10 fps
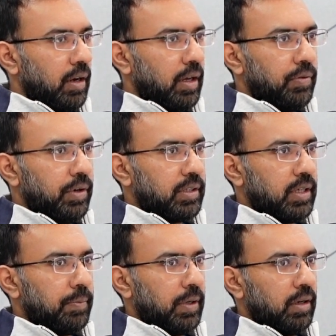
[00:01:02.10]
Like for
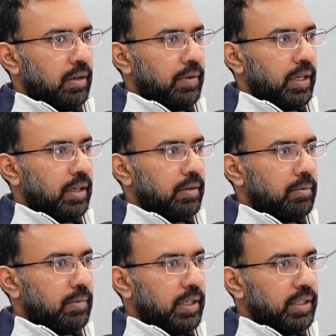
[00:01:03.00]
example,
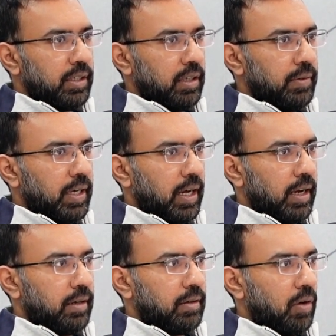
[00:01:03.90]
when initially we
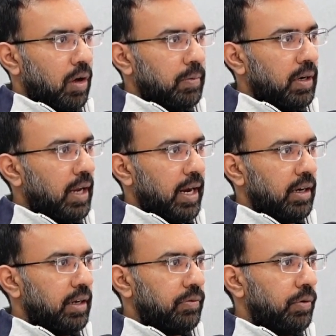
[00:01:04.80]
had normal
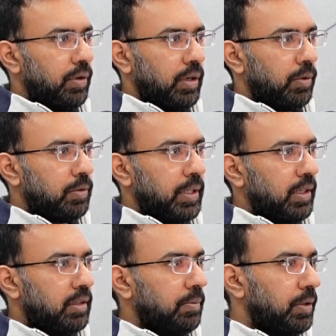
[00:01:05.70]
landline phone, it was
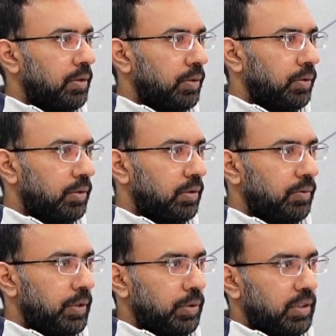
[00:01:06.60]
pretty simple to use.
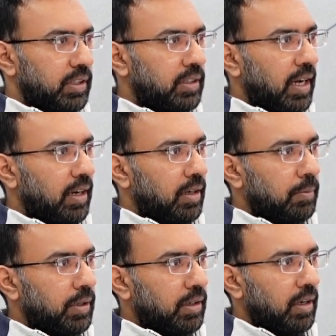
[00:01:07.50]
We would just dial a
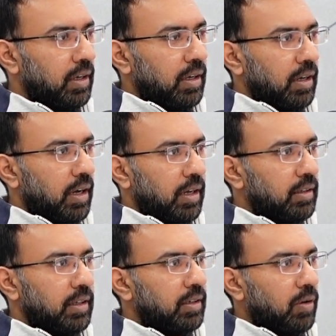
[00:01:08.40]
number
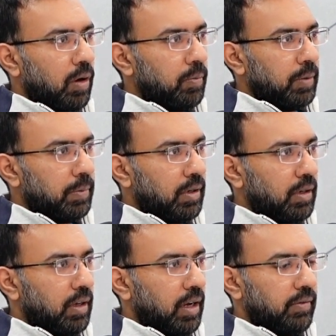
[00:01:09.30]
and then call people.
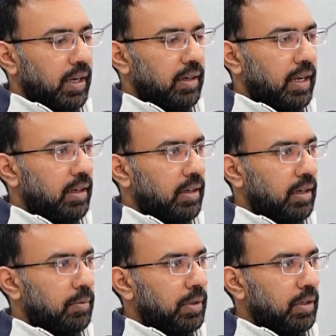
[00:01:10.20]
And while dialing a
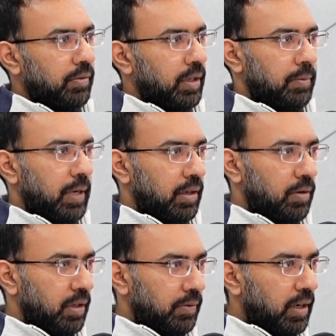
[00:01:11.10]
number, we might
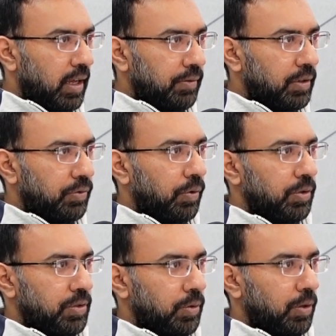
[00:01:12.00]
not even have the
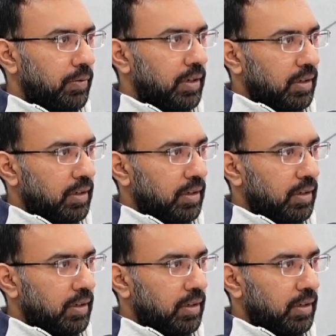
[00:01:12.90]
phone store our